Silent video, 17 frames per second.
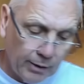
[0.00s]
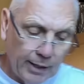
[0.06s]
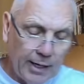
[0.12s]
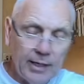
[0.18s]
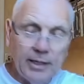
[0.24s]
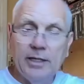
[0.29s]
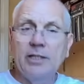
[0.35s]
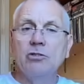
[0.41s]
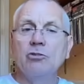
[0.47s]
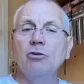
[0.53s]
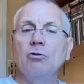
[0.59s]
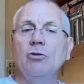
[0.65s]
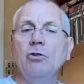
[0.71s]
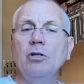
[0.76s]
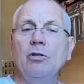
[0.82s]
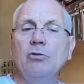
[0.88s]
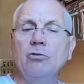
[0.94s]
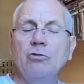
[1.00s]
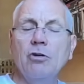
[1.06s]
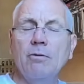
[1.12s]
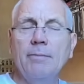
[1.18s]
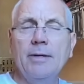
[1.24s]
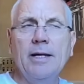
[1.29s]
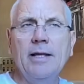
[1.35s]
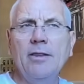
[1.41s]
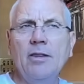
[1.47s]
I'm getting is good news
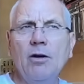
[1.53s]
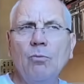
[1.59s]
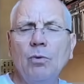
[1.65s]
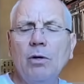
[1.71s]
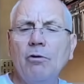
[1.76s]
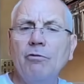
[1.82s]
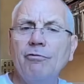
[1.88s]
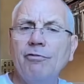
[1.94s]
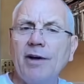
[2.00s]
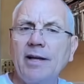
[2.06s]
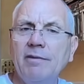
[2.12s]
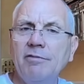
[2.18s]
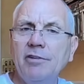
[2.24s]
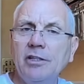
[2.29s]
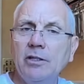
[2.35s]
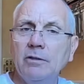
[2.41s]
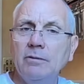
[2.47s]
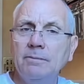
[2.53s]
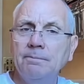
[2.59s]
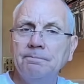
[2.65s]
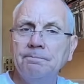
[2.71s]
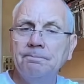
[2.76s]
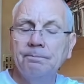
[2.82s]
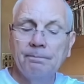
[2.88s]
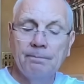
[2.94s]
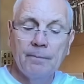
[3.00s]
coming in that will favour you.
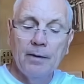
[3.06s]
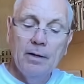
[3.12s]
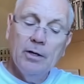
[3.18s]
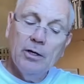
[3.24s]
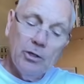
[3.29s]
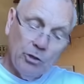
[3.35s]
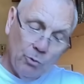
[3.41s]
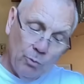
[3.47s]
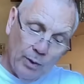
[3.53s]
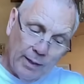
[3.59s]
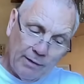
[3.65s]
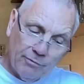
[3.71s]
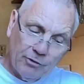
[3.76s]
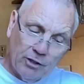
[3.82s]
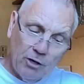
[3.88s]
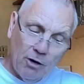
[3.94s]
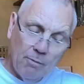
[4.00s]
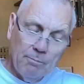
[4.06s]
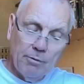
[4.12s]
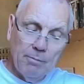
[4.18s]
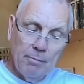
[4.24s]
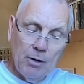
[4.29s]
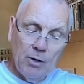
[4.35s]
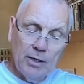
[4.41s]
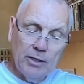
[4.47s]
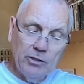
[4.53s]
You will have to
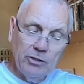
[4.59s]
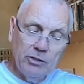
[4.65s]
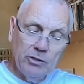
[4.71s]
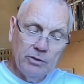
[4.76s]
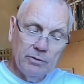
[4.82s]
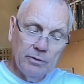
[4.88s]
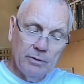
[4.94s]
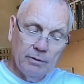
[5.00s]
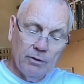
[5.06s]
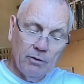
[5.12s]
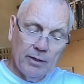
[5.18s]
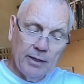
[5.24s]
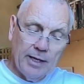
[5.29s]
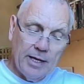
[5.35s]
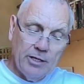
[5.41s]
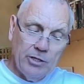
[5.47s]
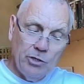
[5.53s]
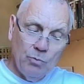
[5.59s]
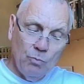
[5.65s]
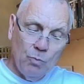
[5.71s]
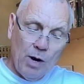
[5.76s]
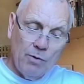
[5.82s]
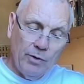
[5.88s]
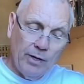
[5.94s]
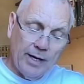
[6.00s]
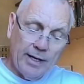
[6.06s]
compromise. I'm kind of getting, you
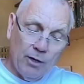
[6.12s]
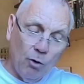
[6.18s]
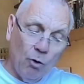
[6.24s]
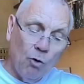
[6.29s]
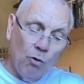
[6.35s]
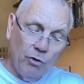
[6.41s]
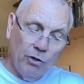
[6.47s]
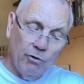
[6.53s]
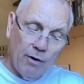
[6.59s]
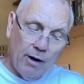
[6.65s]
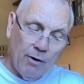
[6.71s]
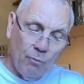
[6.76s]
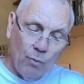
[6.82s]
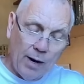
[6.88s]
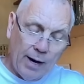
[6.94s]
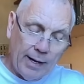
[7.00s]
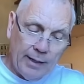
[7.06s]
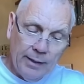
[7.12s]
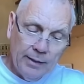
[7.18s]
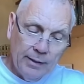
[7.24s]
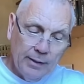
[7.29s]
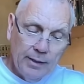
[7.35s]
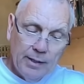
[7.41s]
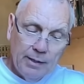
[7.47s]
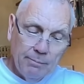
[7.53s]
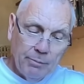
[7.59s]
won't get it all your own way,
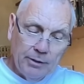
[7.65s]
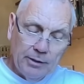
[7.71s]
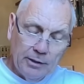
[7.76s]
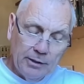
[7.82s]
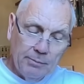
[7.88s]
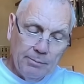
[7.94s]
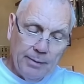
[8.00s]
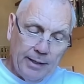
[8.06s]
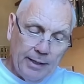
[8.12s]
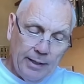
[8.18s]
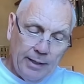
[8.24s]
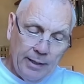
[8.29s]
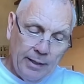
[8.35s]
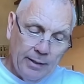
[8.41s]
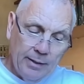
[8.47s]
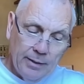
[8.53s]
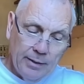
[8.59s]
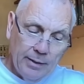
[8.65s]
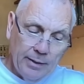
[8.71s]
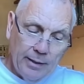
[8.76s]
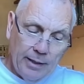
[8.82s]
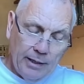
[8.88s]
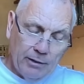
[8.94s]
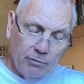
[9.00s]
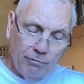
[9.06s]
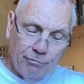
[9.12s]
but
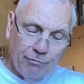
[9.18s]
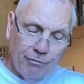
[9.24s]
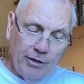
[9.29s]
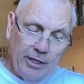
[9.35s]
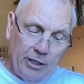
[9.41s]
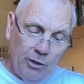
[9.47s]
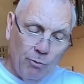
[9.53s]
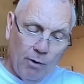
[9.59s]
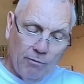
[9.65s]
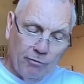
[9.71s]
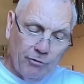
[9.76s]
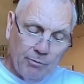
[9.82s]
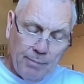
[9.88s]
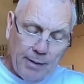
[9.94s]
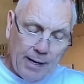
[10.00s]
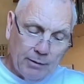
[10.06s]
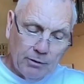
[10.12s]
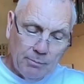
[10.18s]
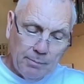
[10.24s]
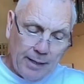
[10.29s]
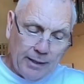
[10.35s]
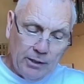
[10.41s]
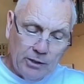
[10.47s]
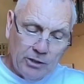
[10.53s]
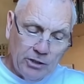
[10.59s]
it'll free you off to be able to make a